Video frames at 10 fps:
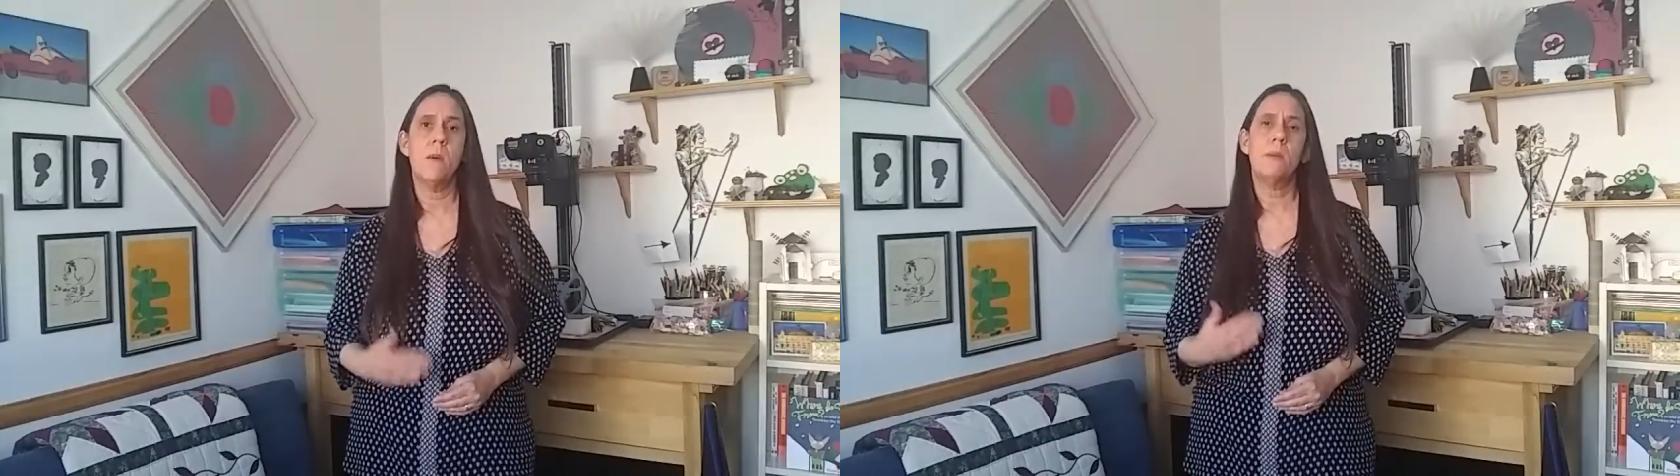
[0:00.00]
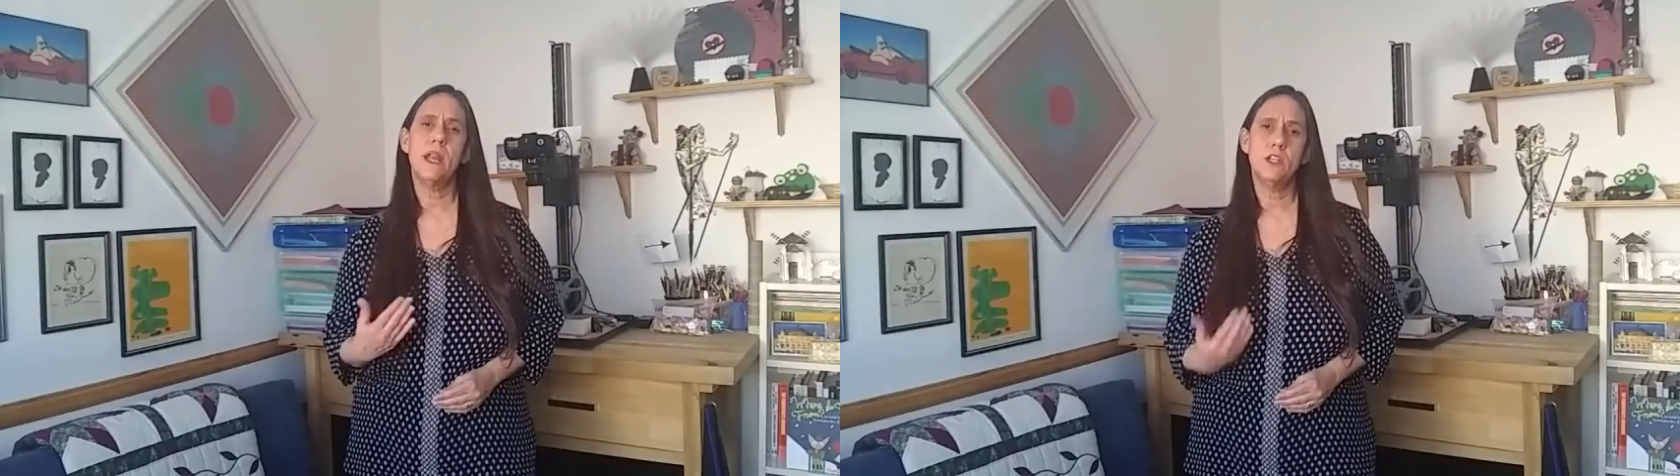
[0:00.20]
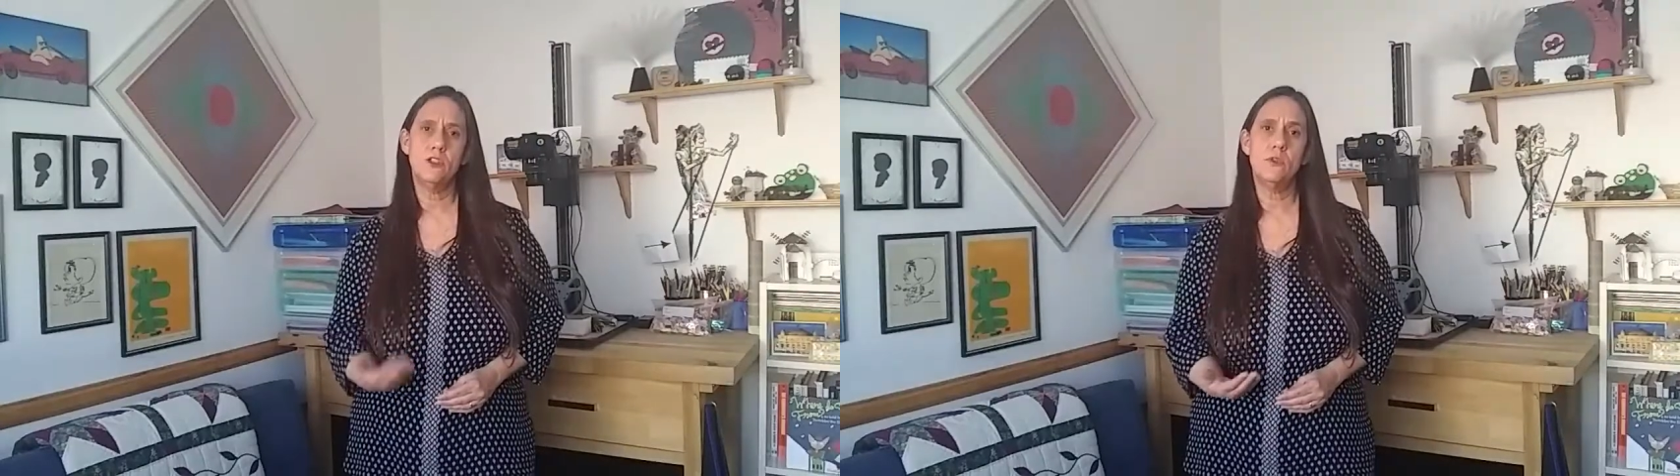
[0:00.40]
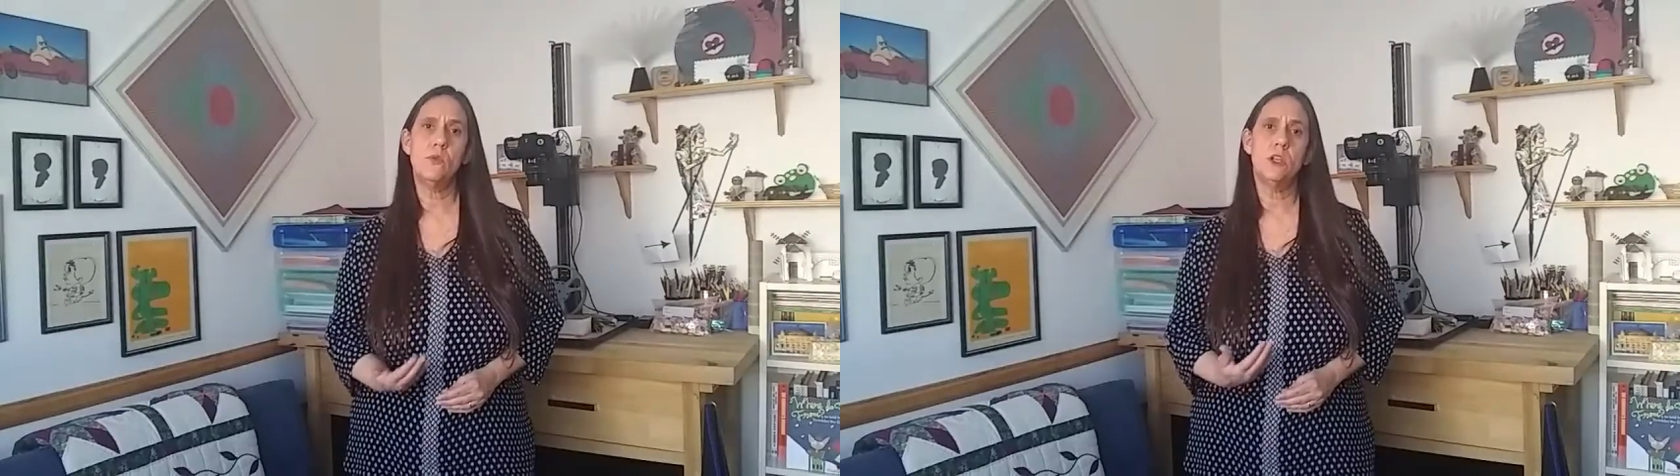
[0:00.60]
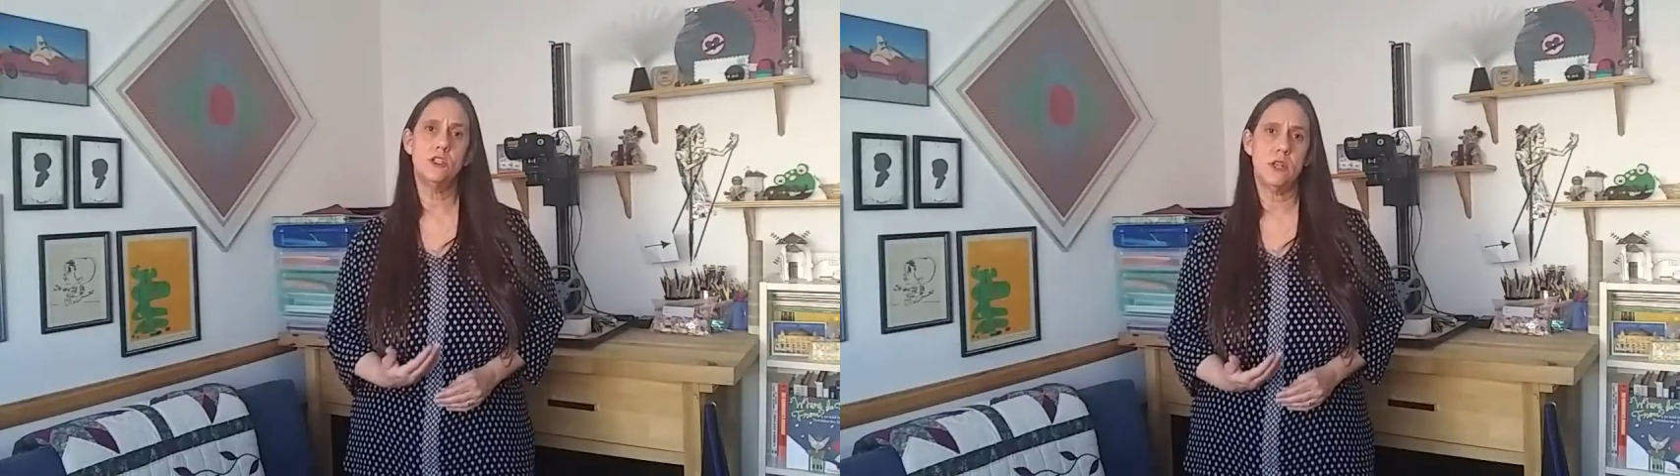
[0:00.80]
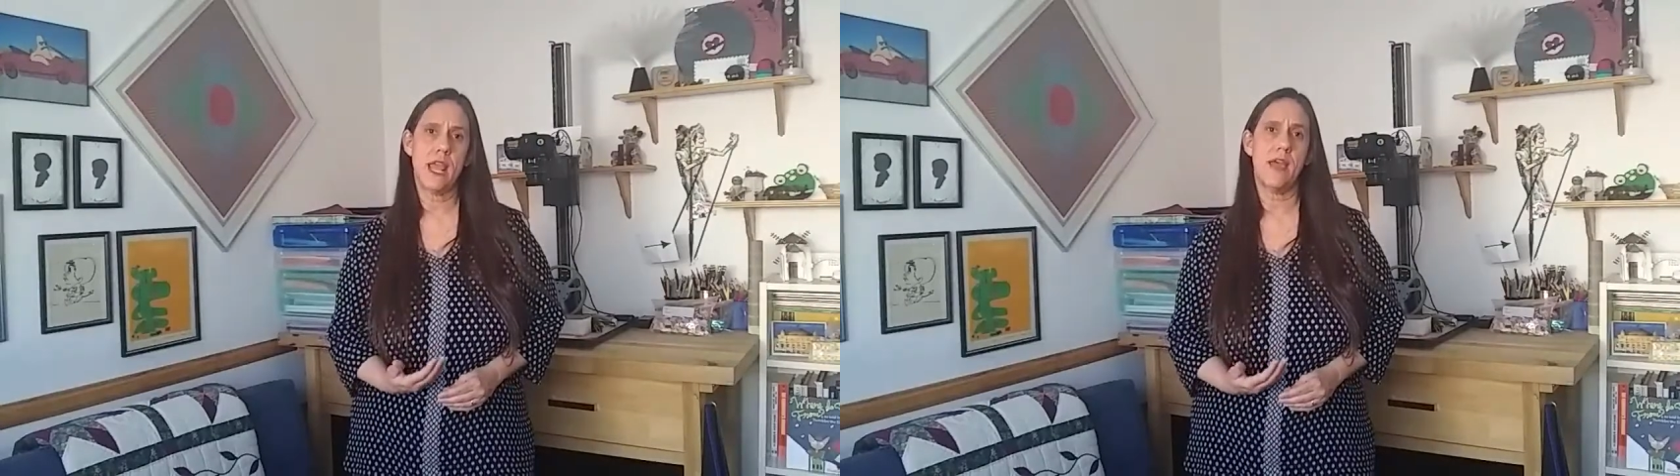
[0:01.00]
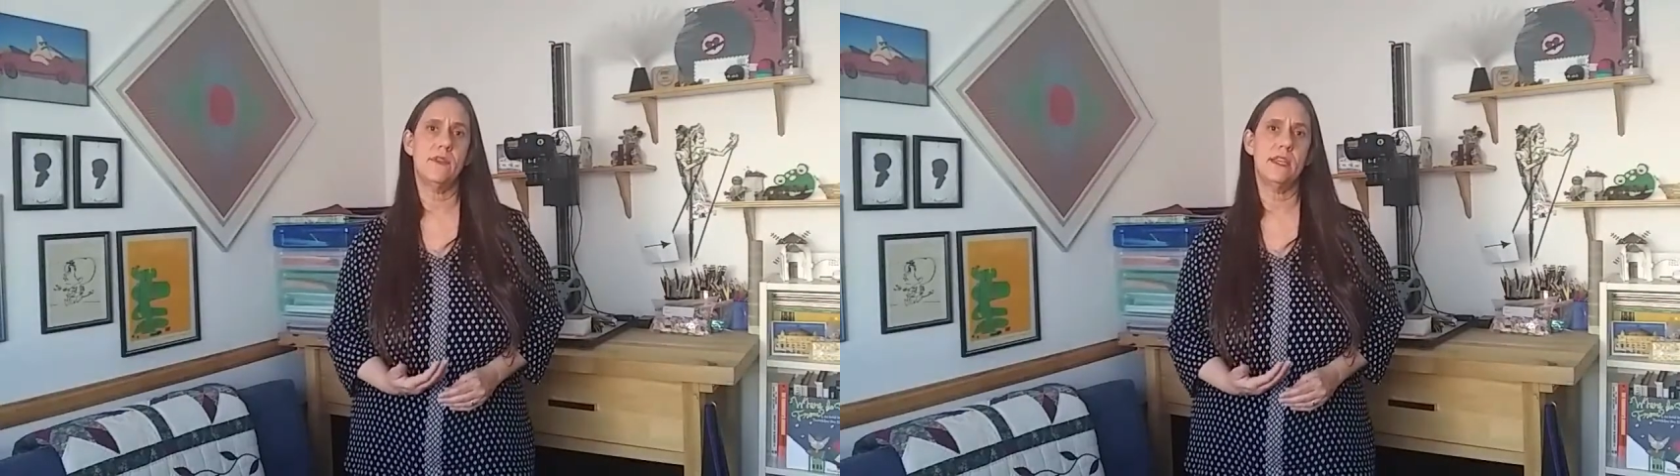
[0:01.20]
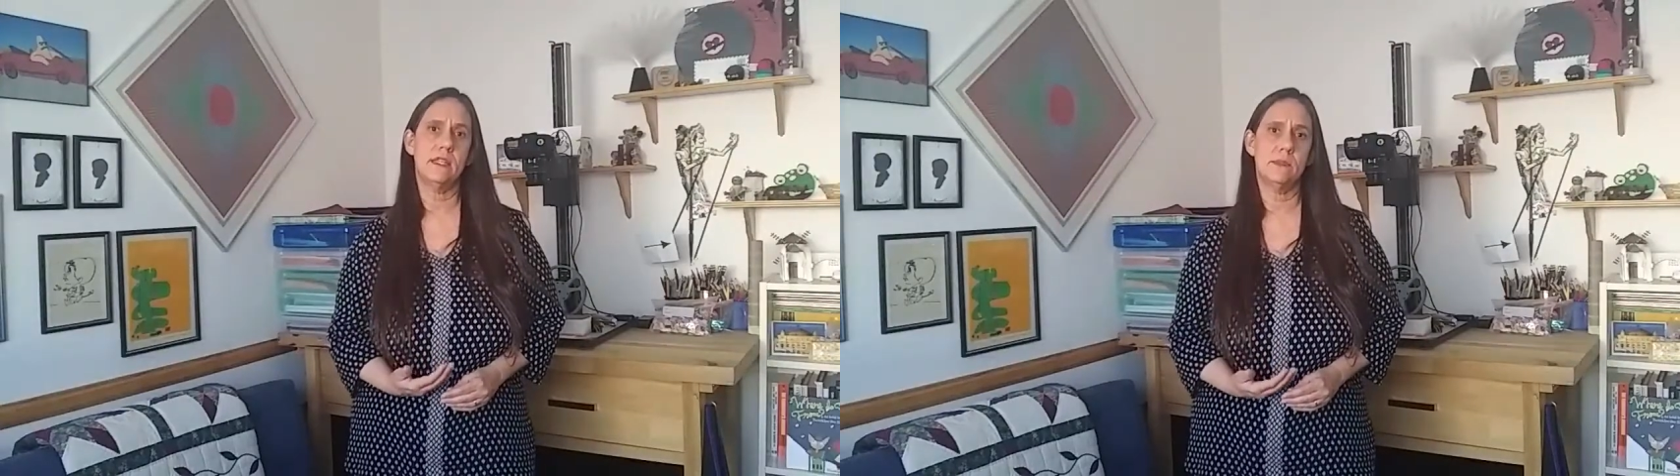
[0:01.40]
But I do want you to
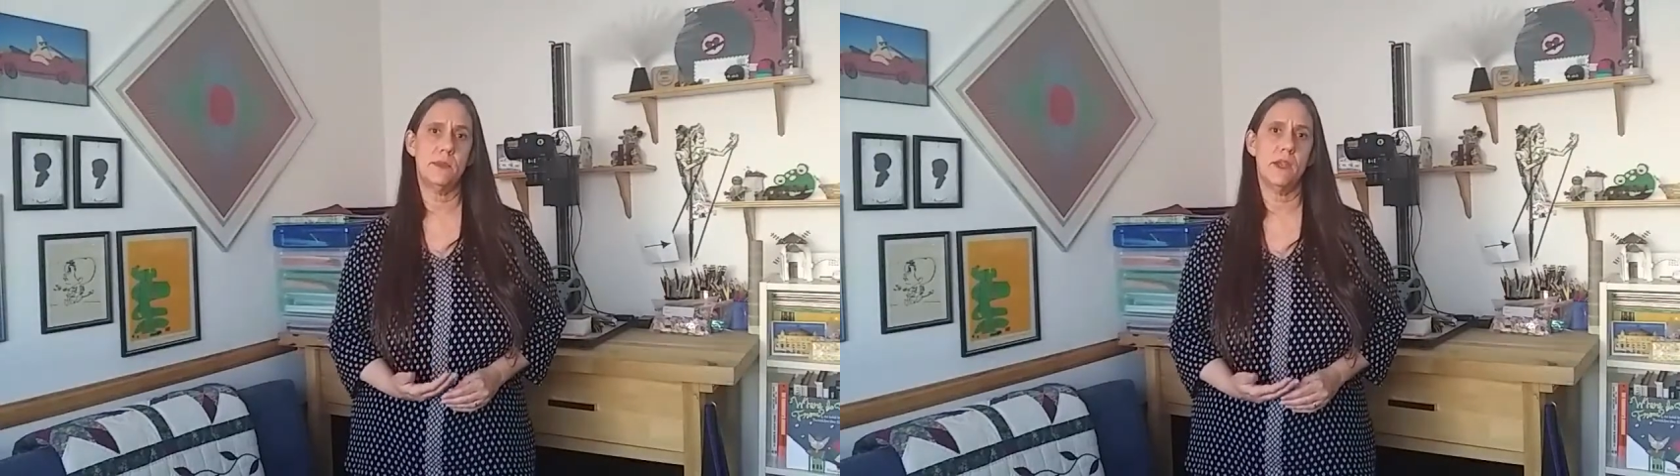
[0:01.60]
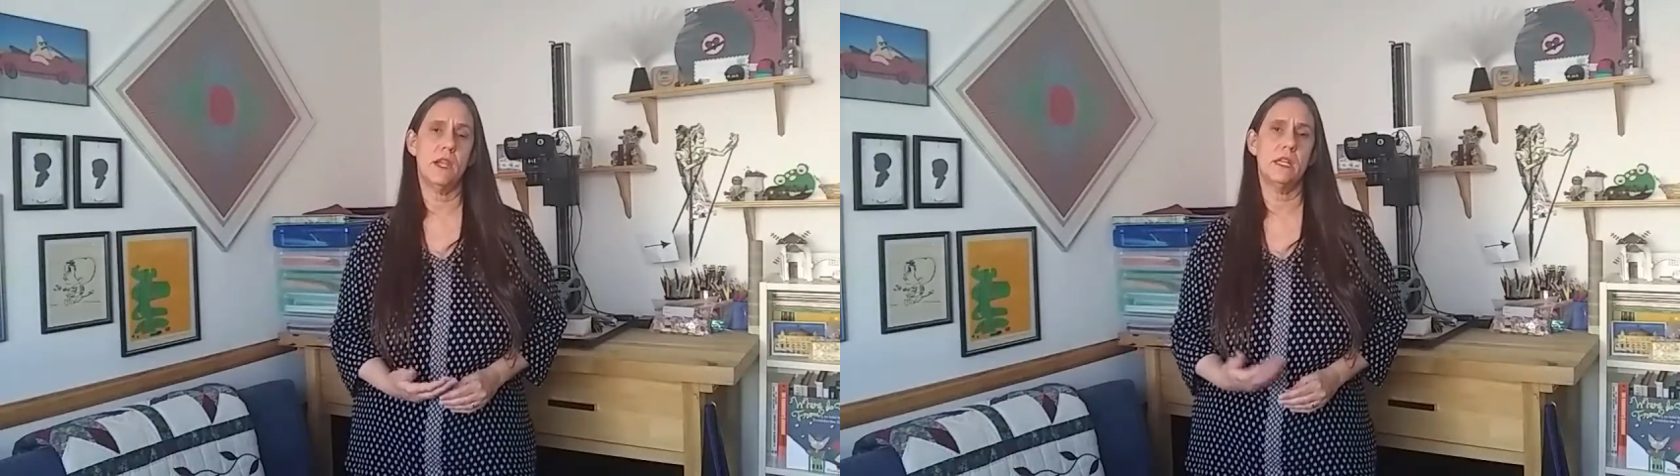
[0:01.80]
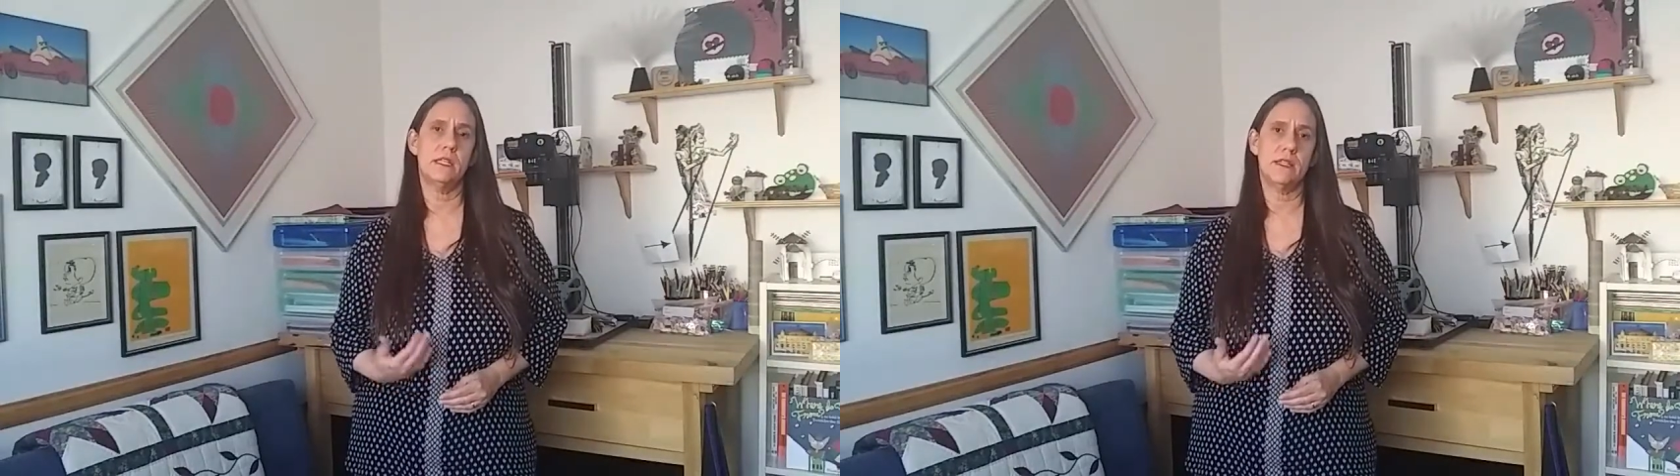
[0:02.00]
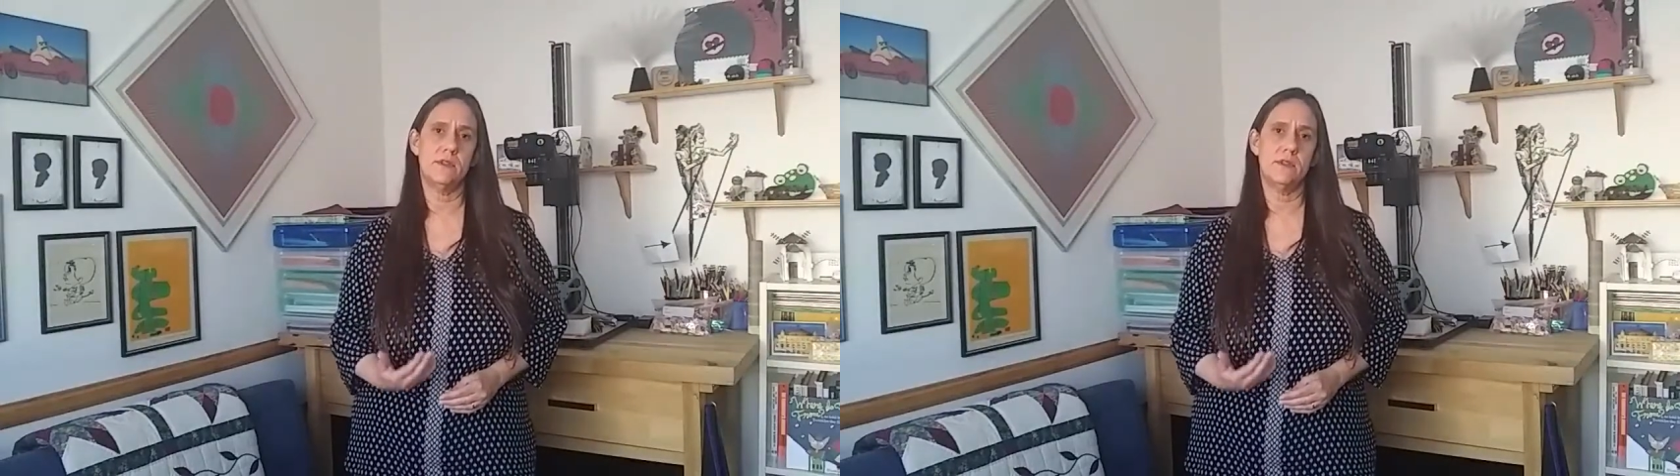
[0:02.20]
have the experience